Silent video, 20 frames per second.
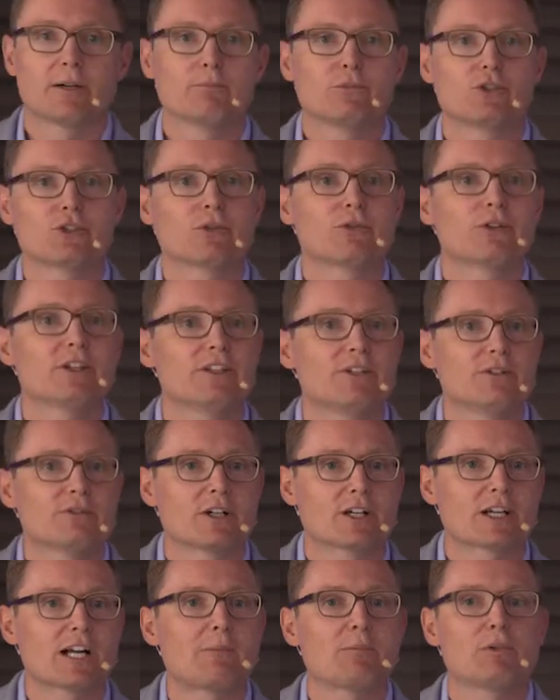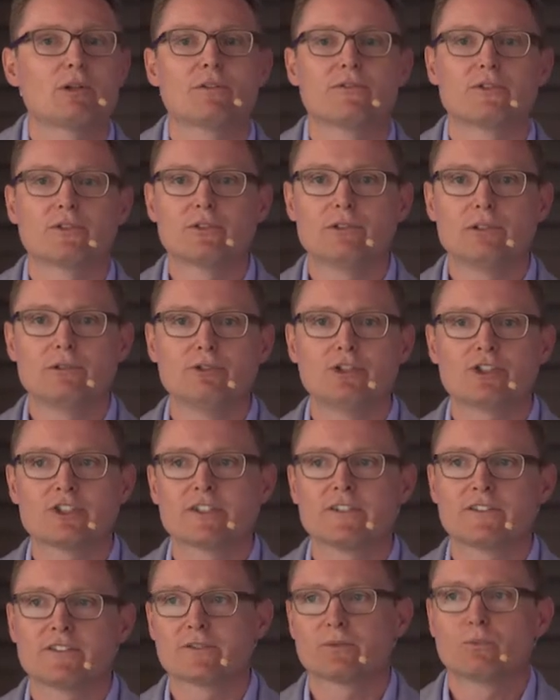showing you a couple of
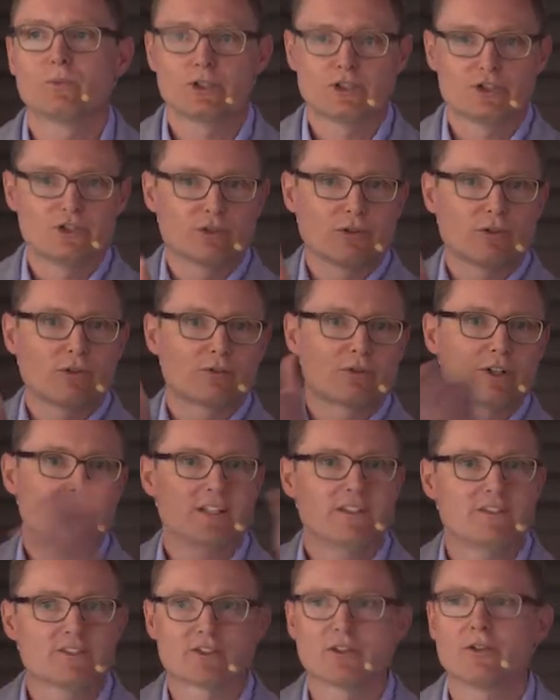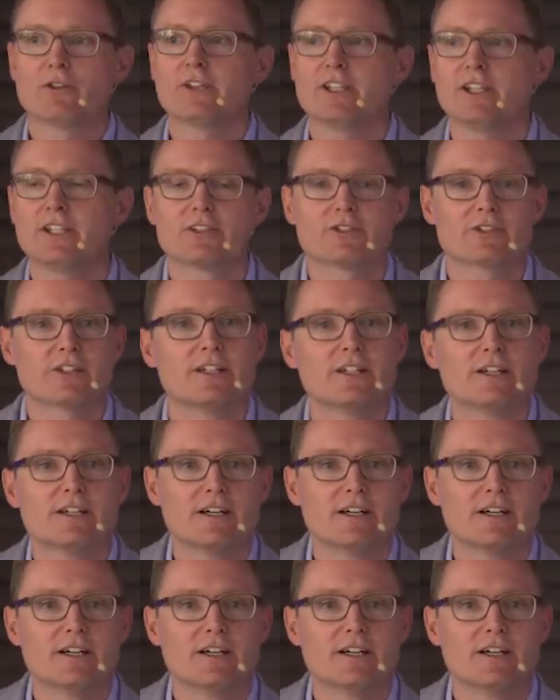solutions, which you already saw here.